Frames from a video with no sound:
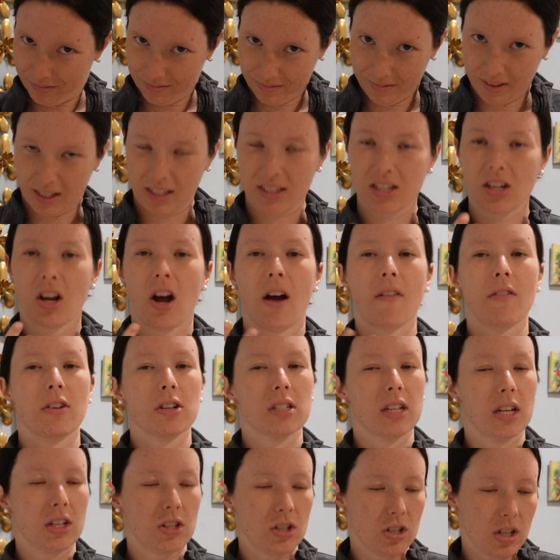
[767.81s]
That's a
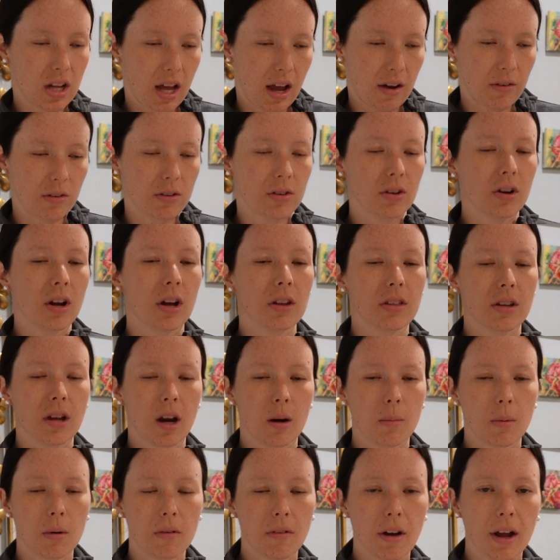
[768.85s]
conversation to have with your healthcare
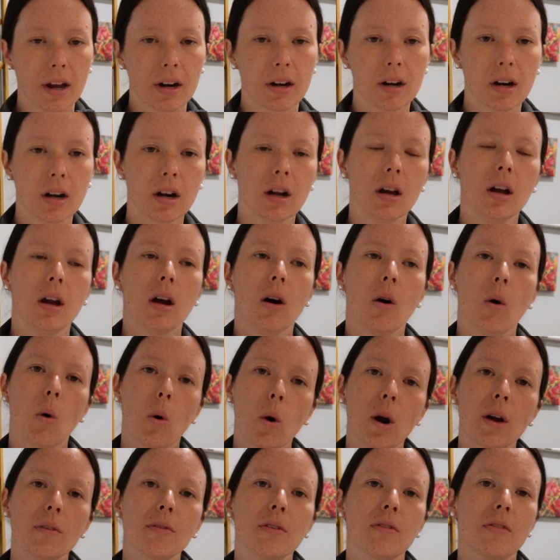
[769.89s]
provider.
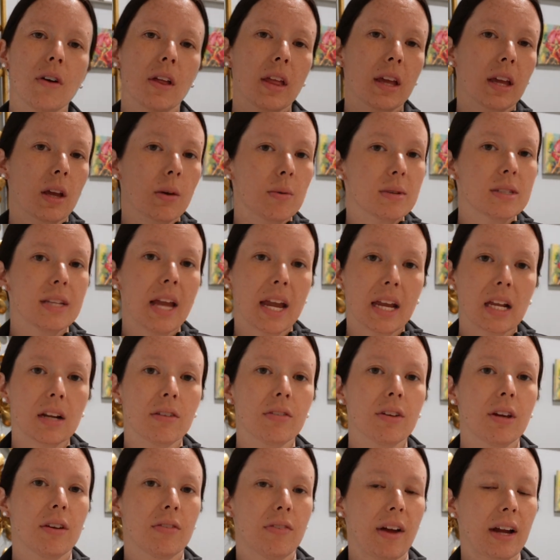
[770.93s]
Or if you felt like it was
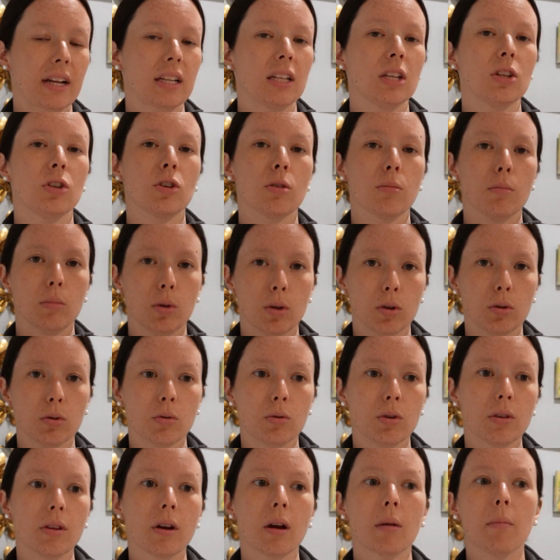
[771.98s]
negatively affecting your
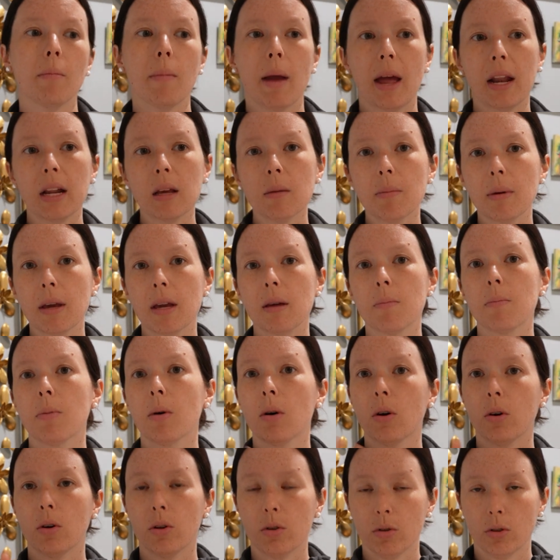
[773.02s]
mood. There are many
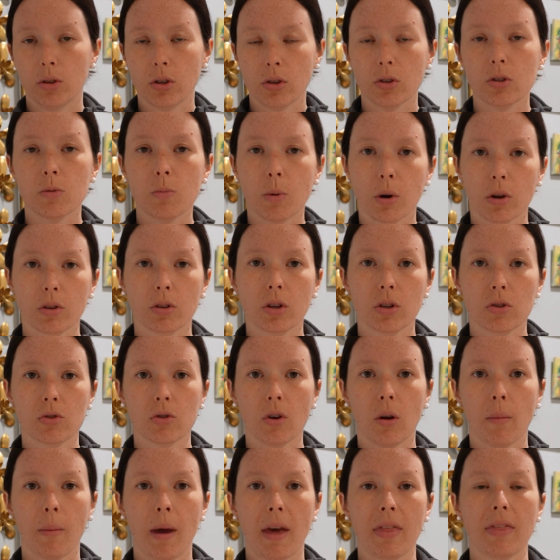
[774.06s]
people who use birth
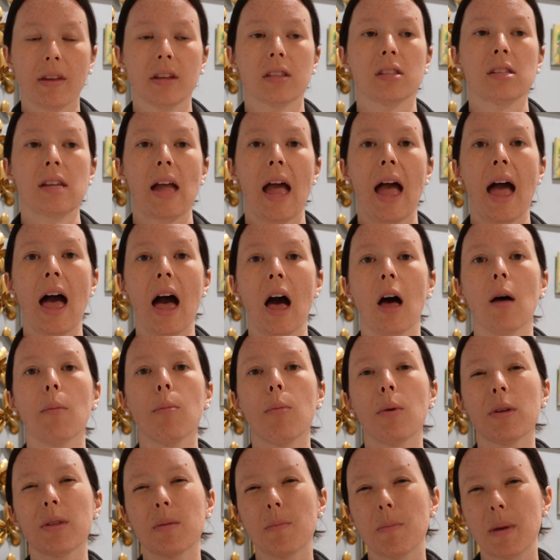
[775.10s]
control methods to help
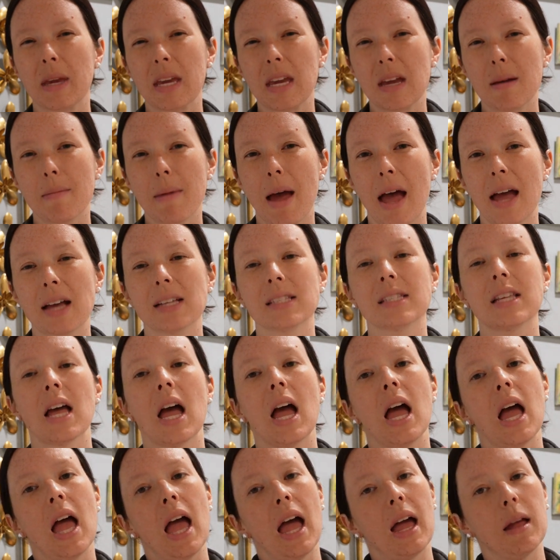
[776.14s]
with PMS
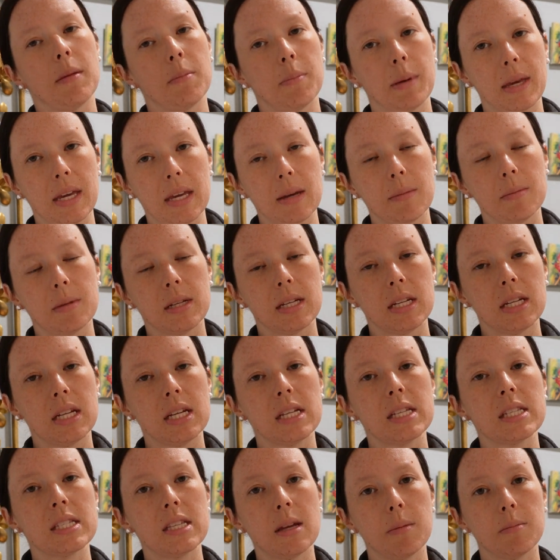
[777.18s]
and PMDD
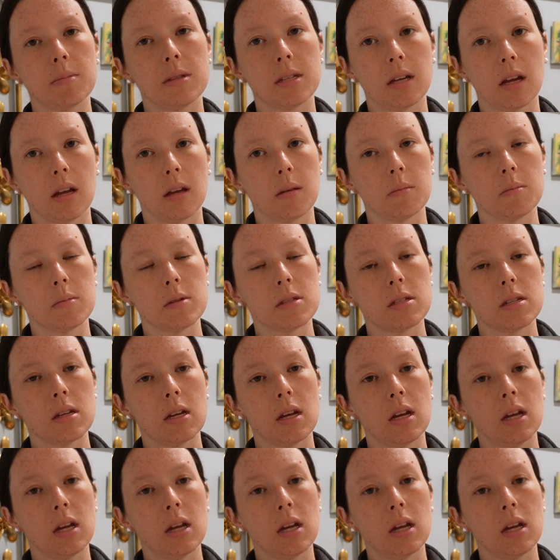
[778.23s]
symptoms,